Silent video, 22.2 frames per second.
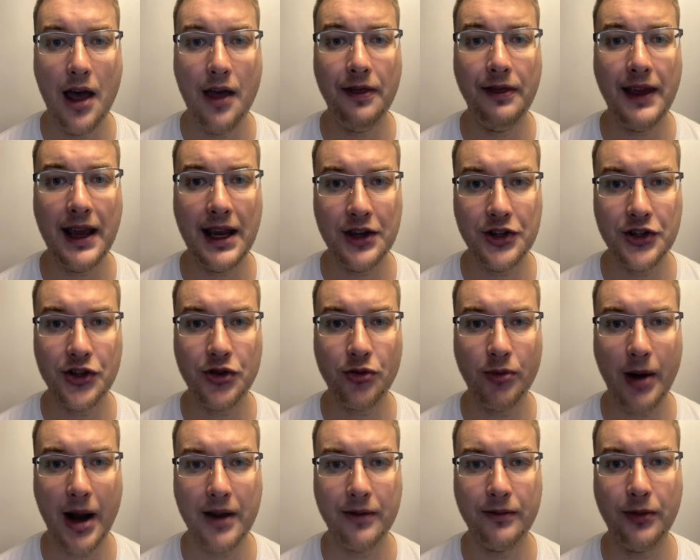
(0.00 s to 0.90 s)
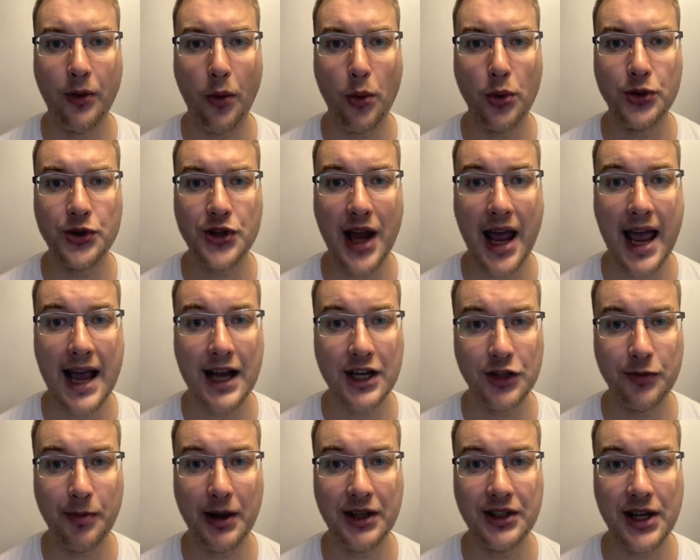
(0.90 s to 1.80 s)
This reinforced
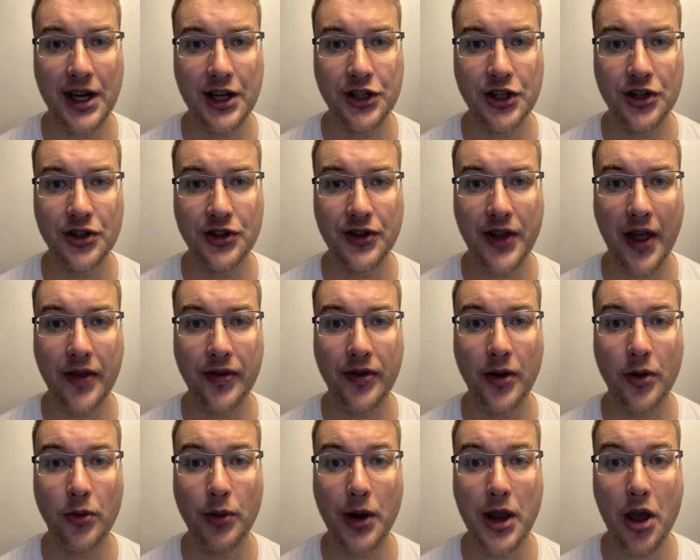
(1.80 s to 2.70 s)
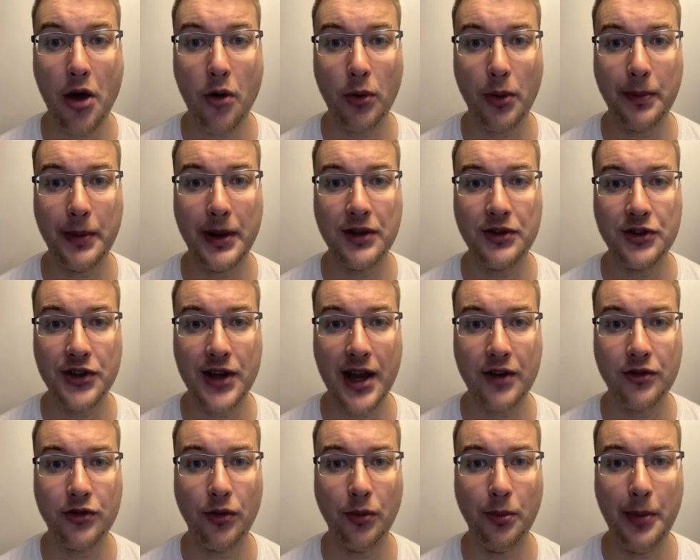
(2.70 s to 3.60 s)
expectations that the European
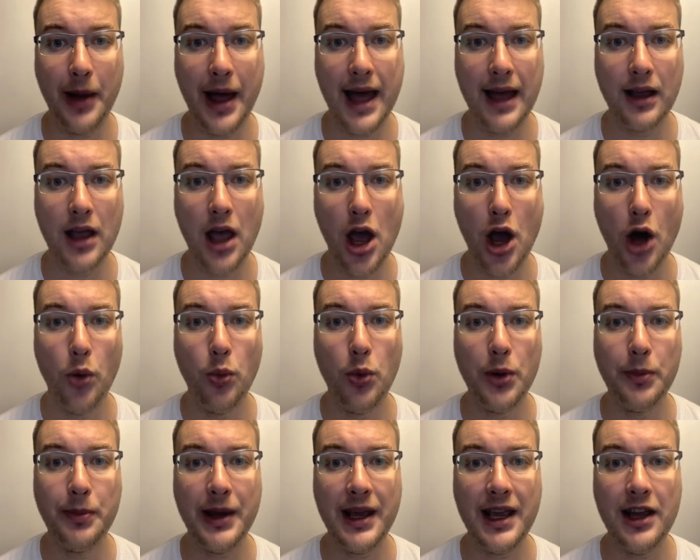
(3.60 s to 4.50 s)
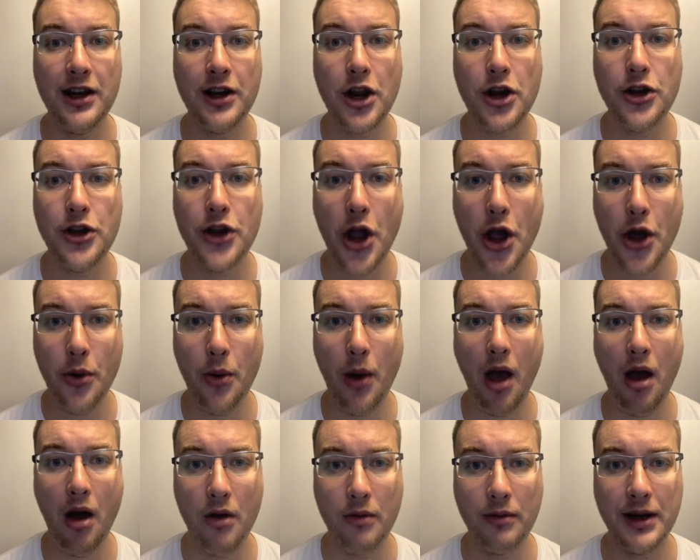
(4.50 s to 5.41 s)
Central Bank would be in a no
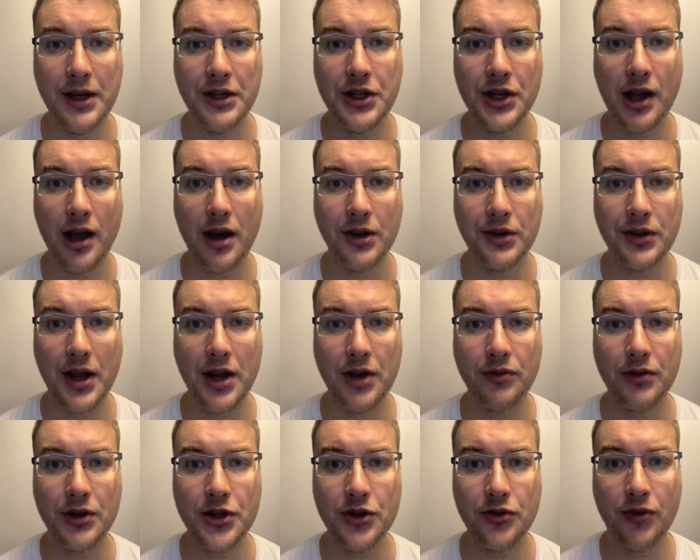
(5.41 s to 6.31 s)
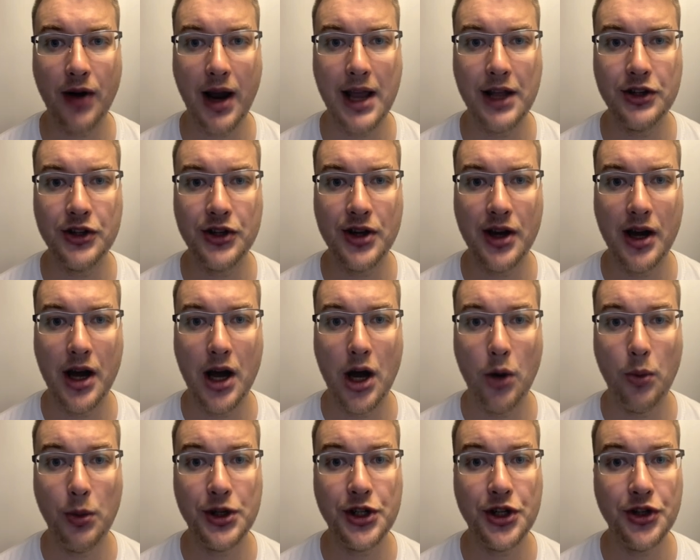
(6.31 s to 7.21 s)
hurry to cut interest rates,
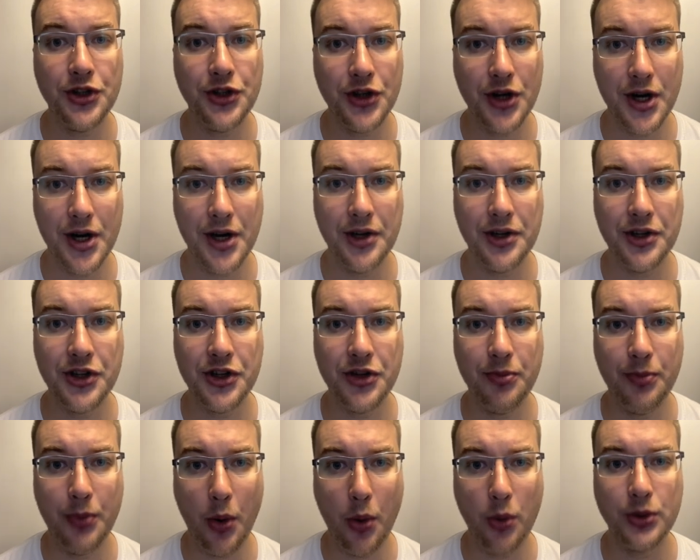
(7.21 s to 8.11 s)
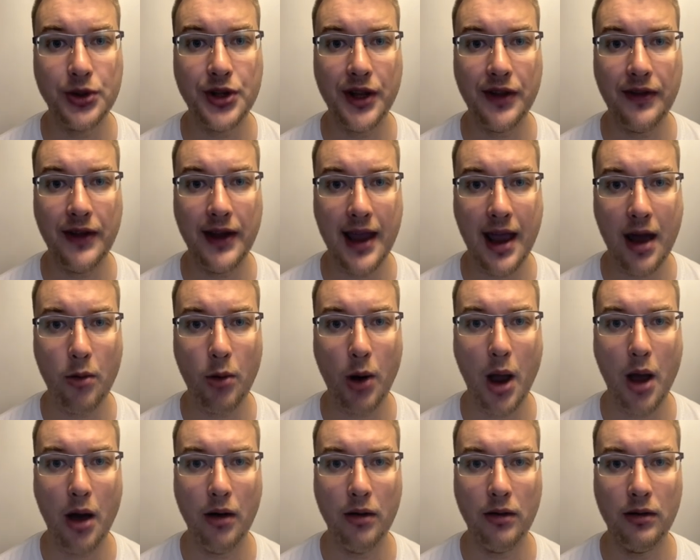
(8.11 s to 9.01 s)
which in turn supported the
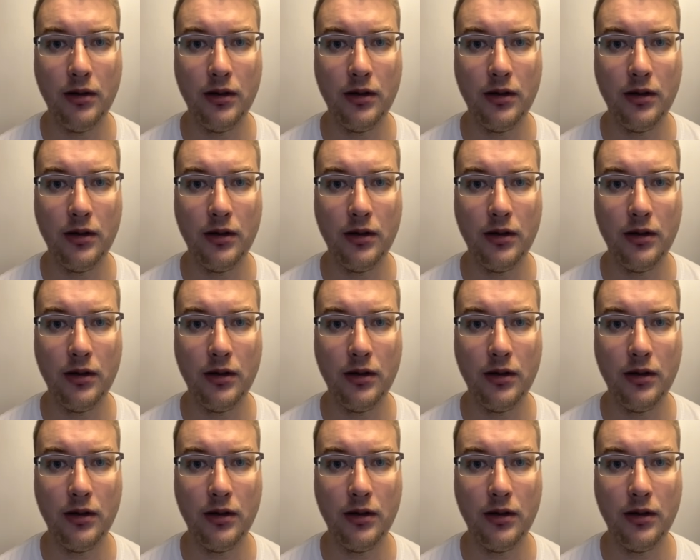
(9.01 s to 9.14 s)
euro.